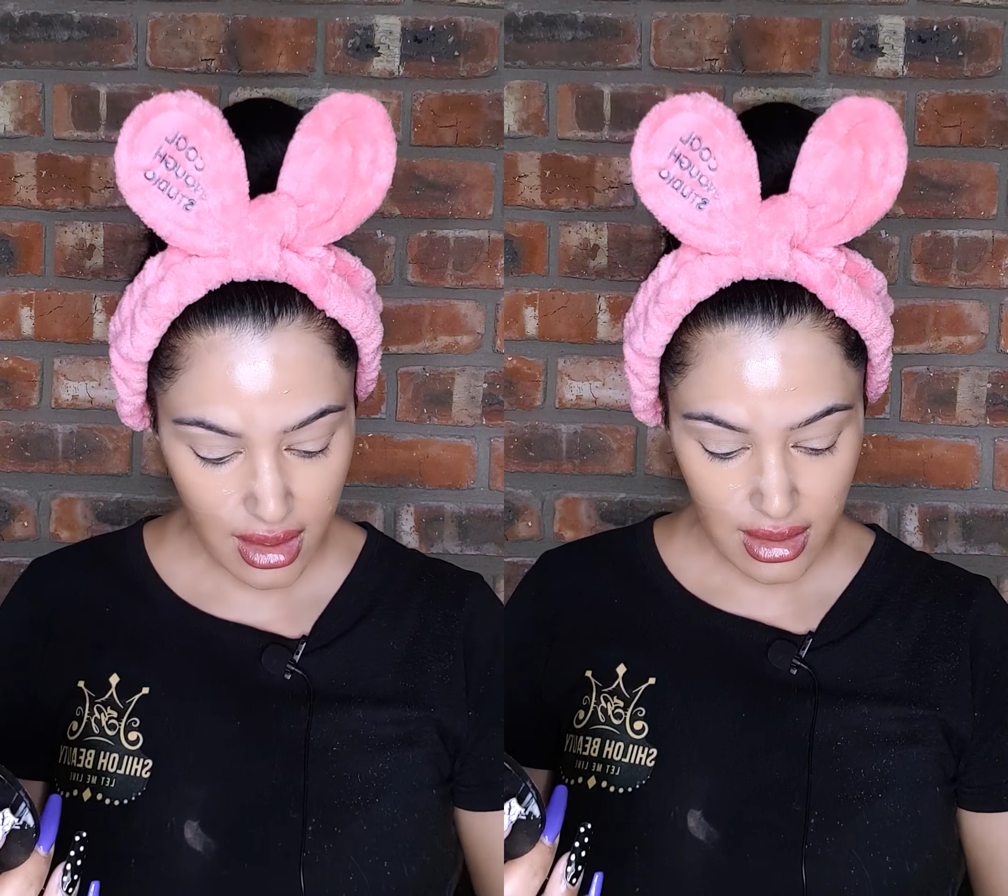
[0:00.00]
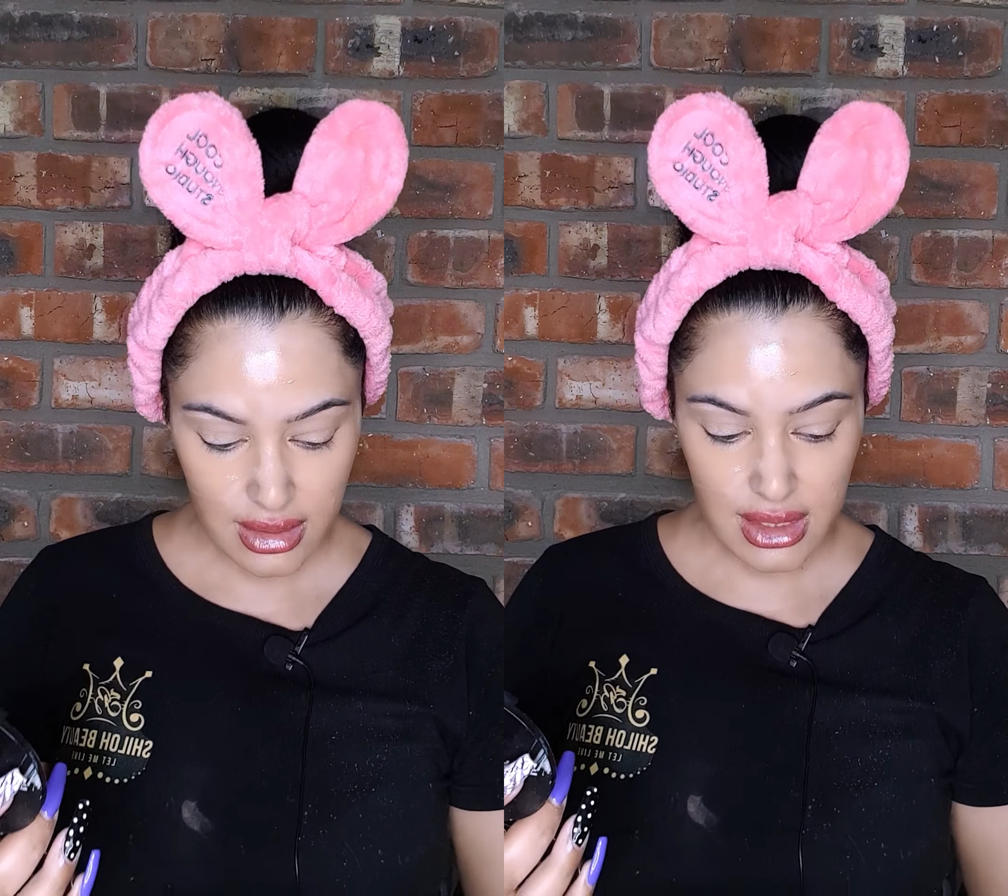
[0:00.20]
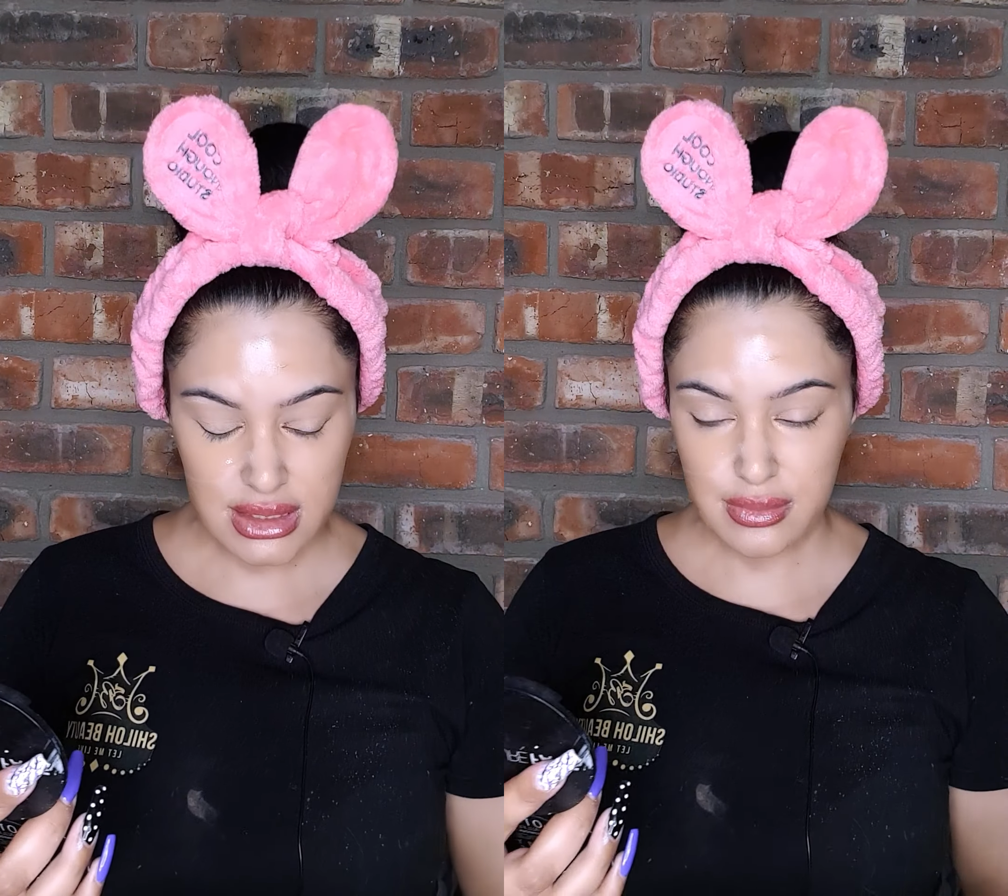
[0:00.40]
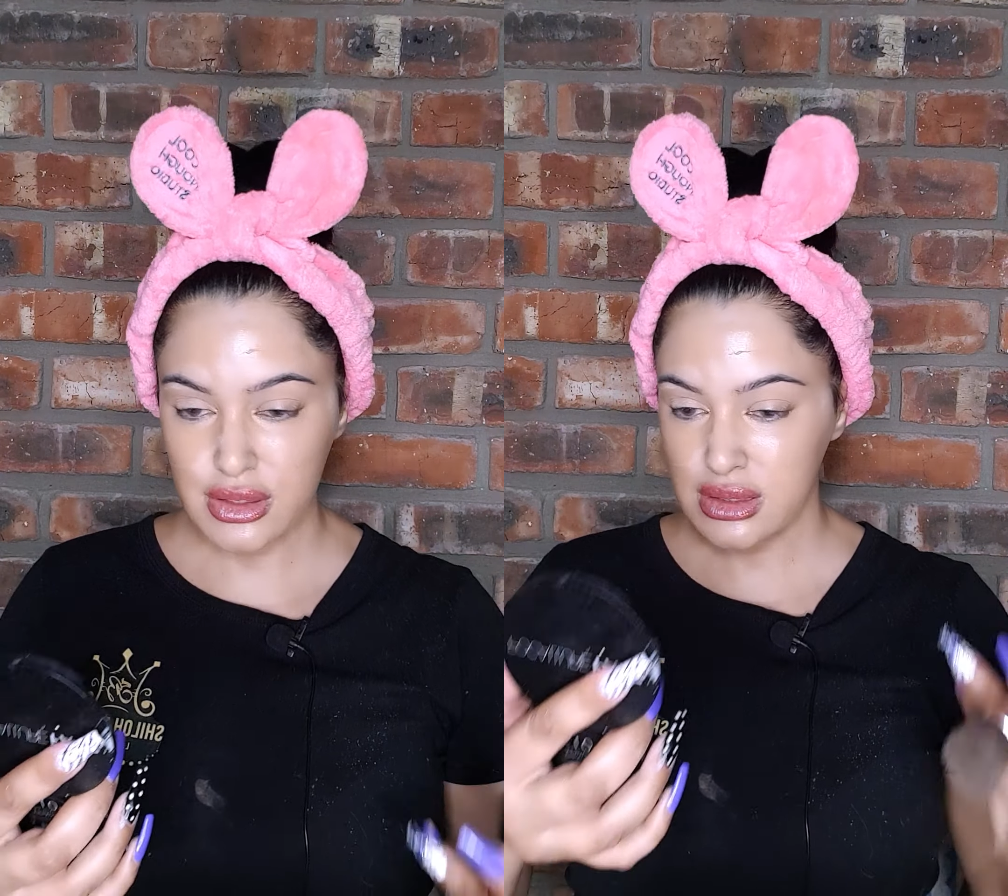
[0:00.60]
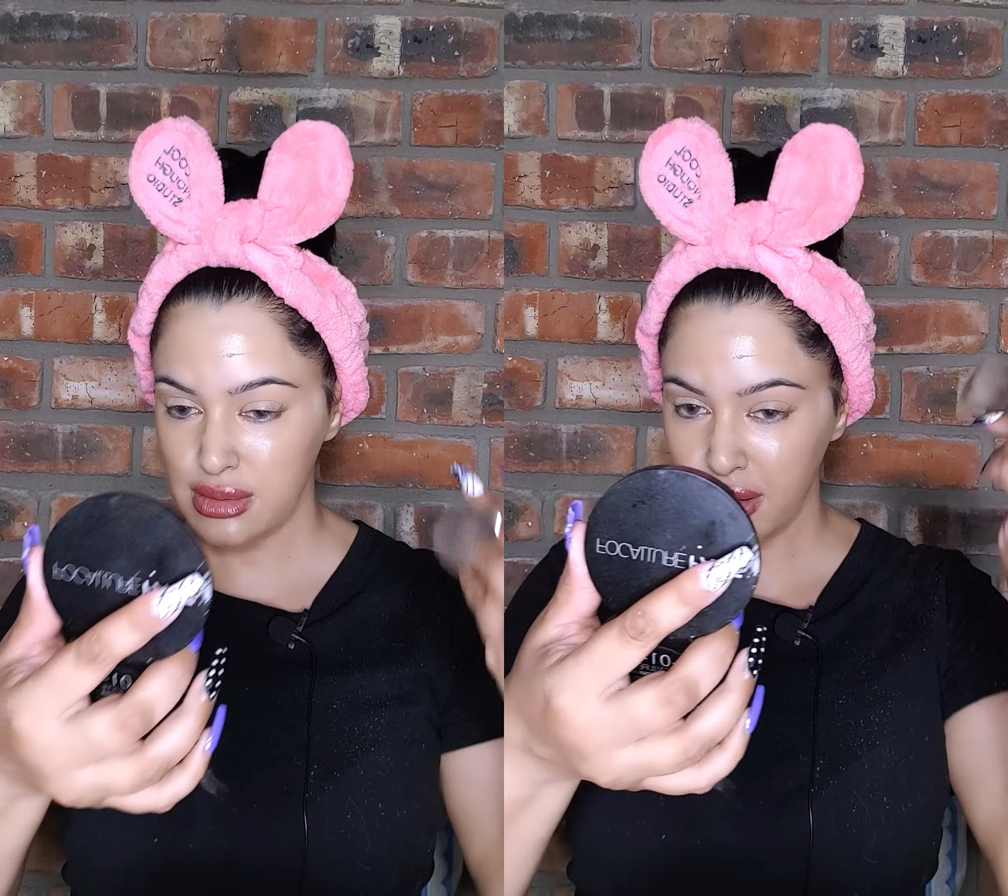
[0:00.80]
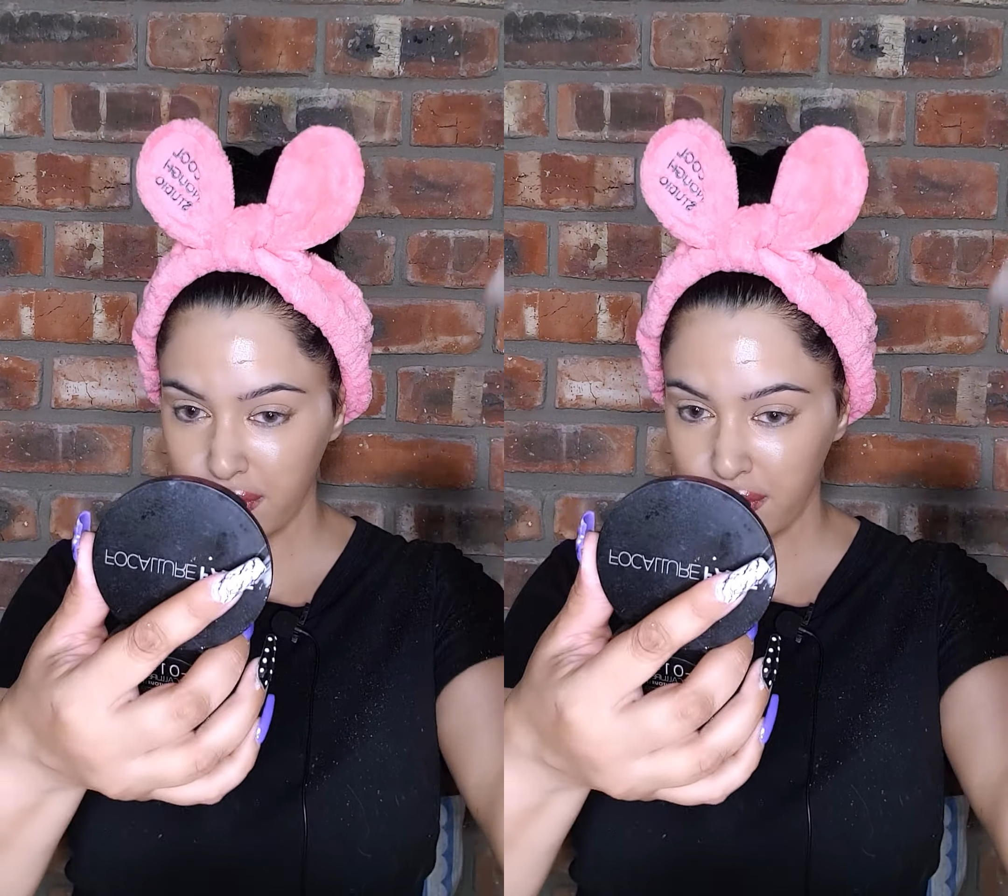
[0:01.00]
Next, I'm using my